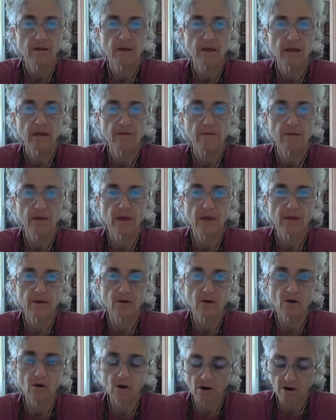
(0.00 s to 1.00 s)
And they
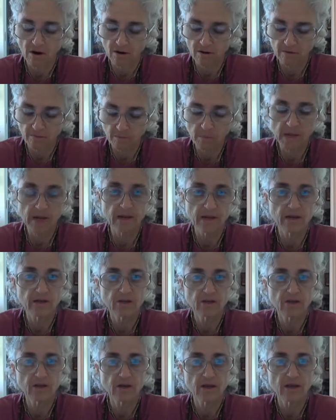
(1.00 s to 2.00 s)
are
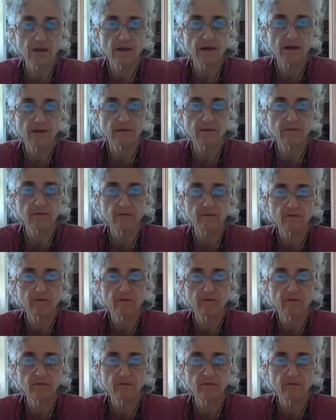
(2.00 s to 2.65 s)
managed and